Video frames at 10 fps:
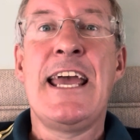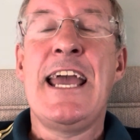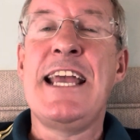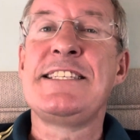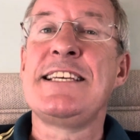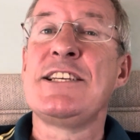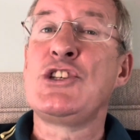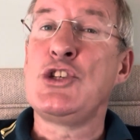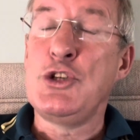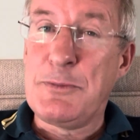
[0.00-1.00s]
it's in a
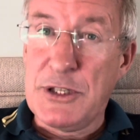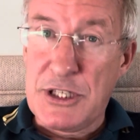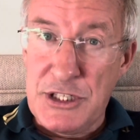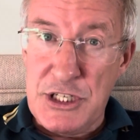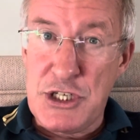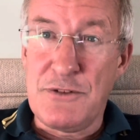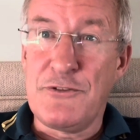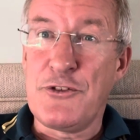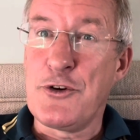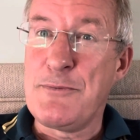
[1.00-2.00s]
suitable condition
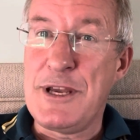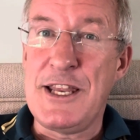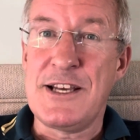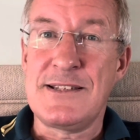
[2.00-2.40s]
for immediate